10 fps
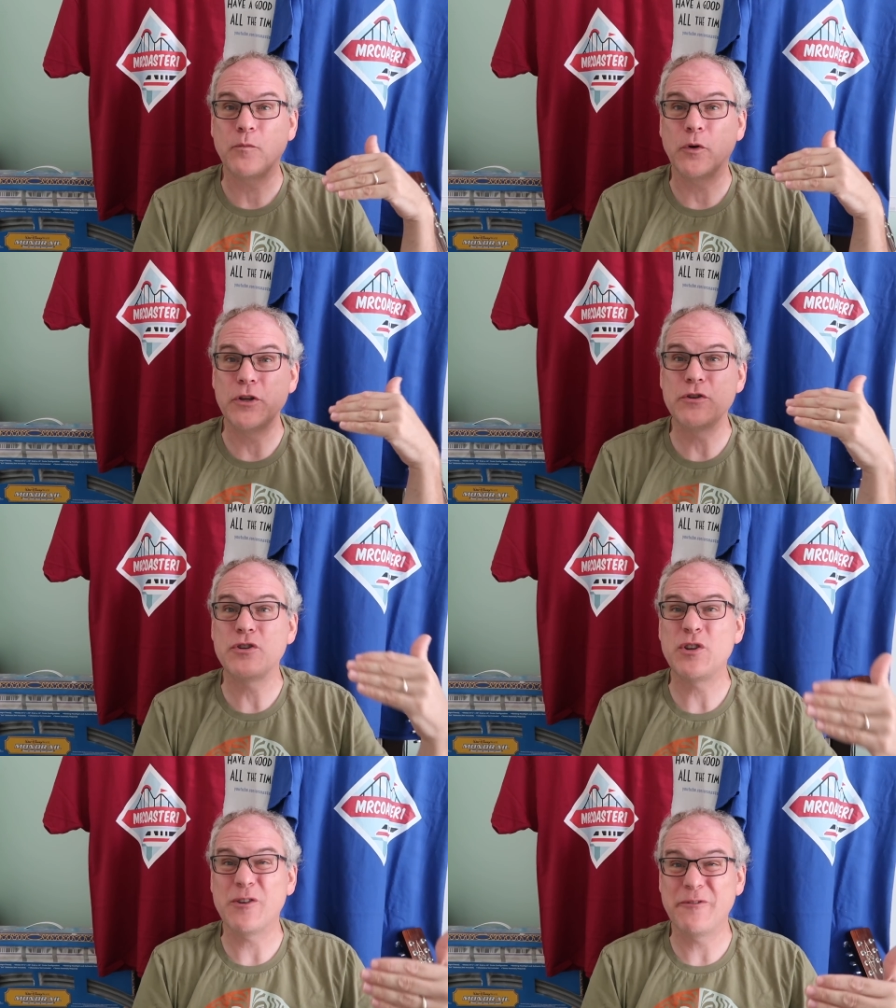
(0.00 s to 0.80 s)

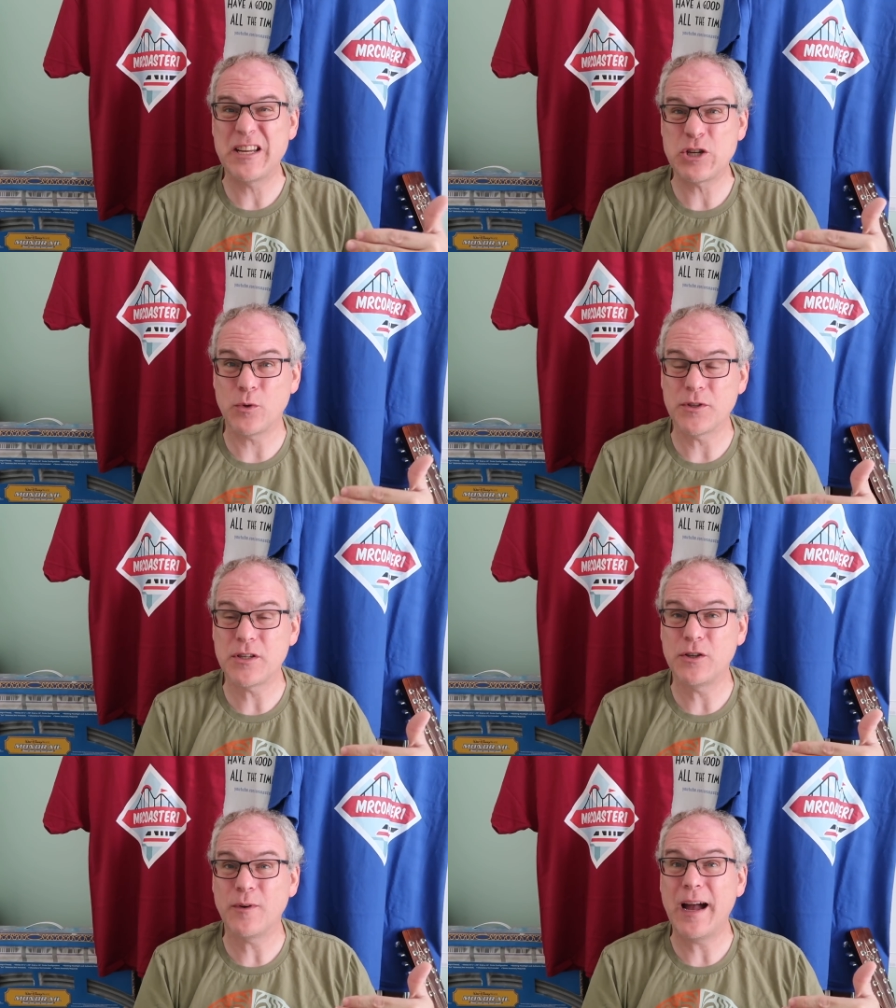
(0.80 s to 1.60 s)
using your visuals
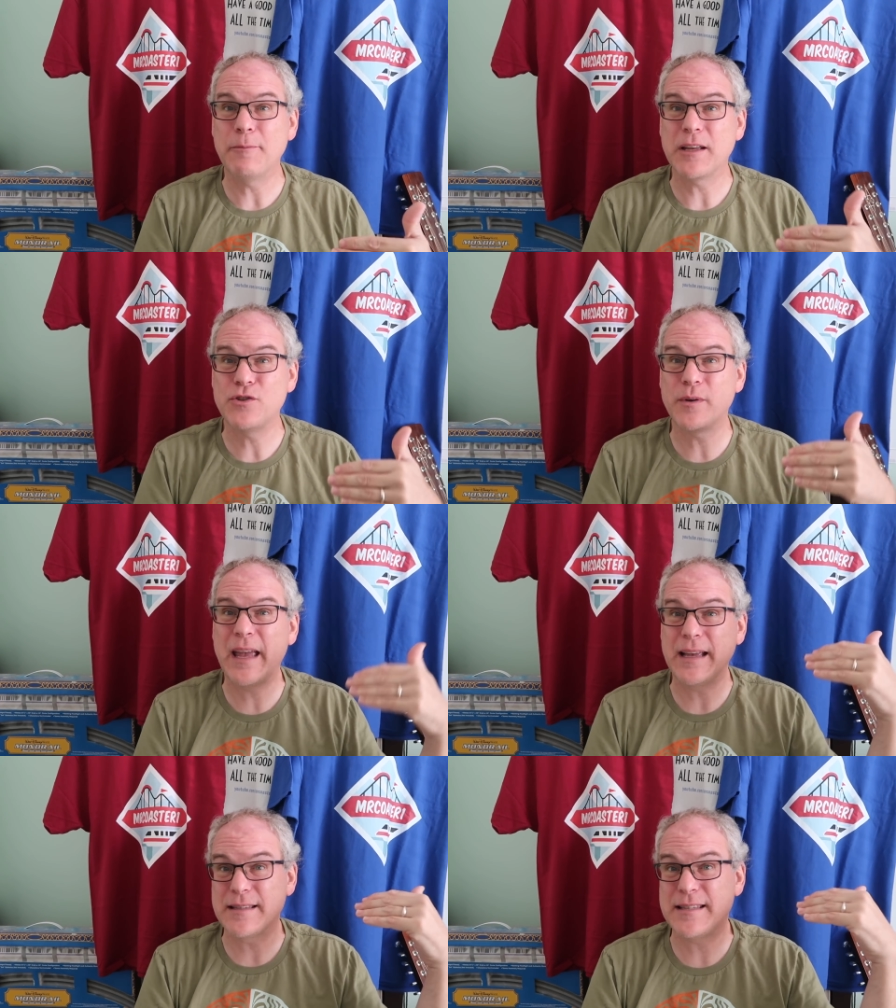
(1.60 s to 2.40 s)
to drive because you
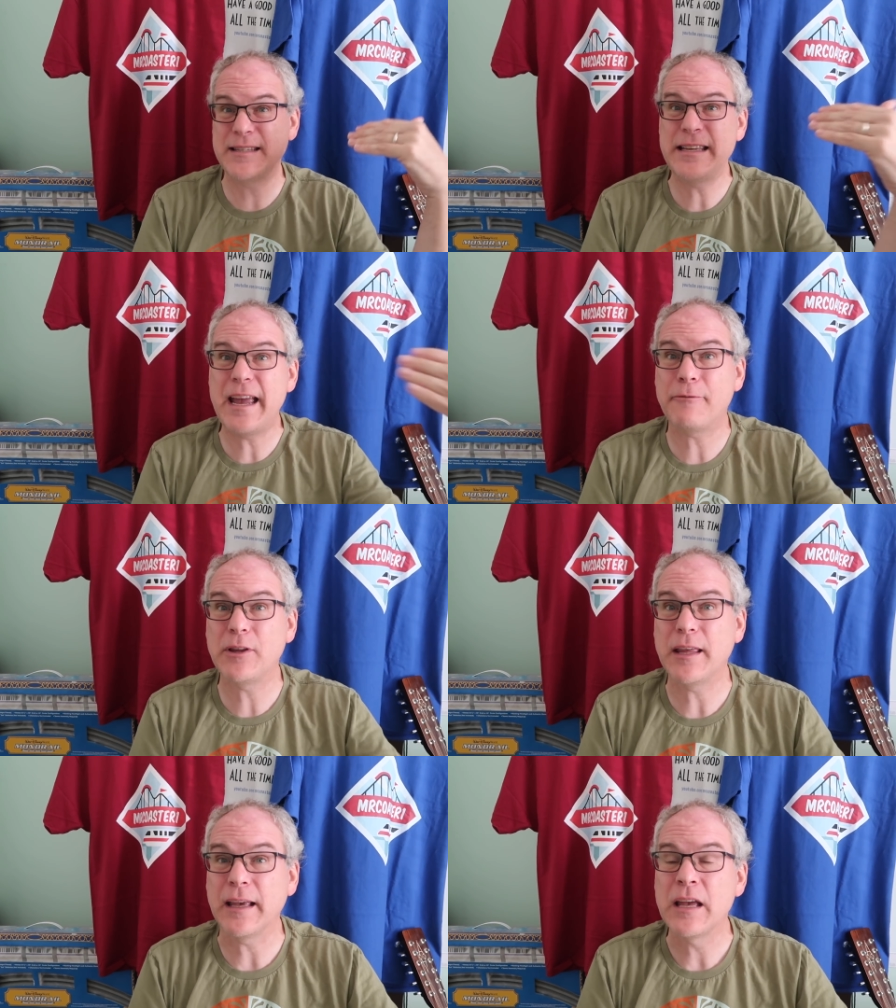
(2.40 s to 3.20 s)
can't see
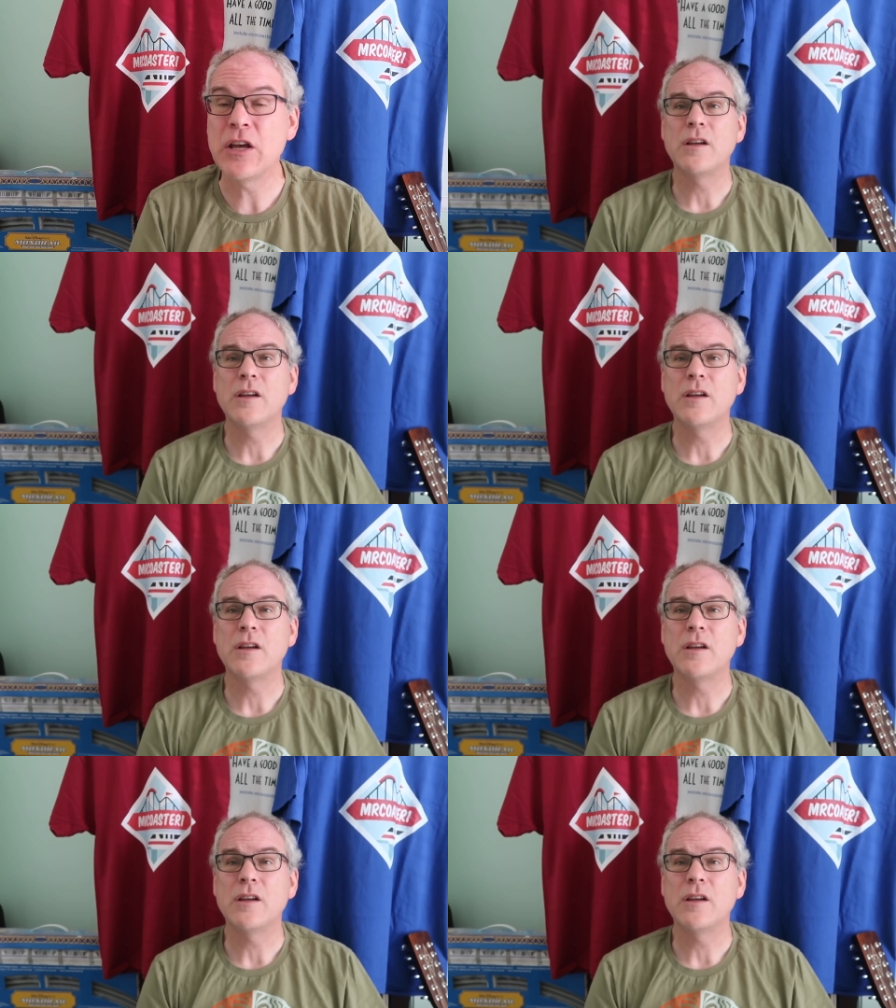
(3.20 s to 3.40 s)
everything.